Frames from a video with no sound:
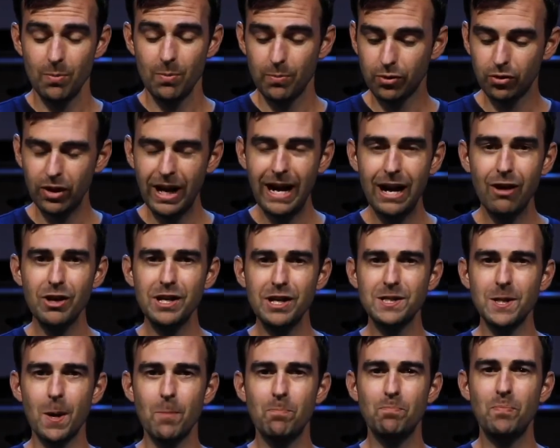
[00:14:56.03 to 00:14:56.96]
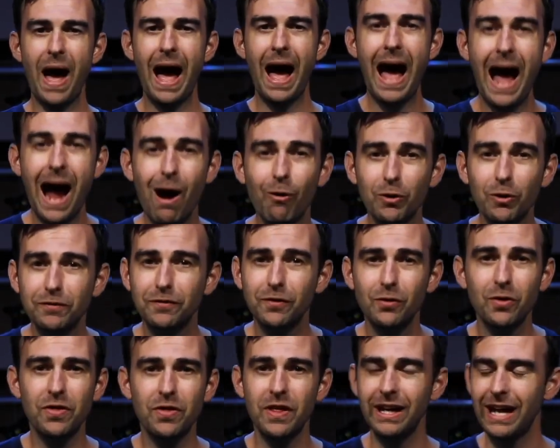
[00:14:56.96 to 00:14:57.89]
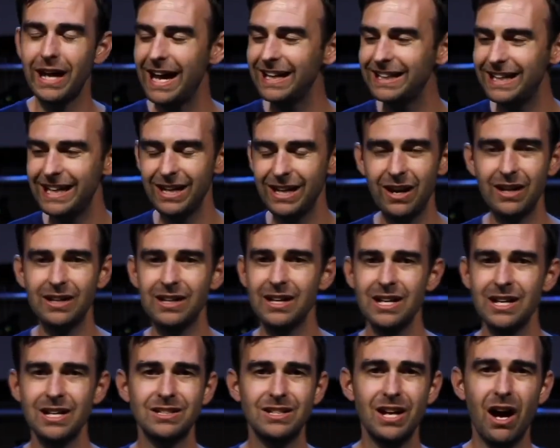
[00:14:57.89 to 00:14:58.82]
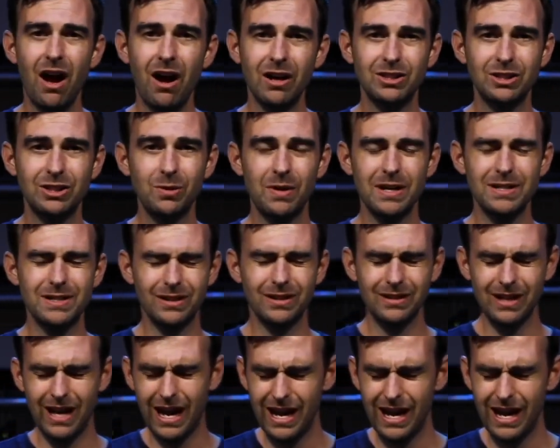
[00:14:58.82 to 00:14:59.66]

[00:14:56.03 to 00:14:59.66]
Prayer is a powerful thing. I cannot talk to you guys.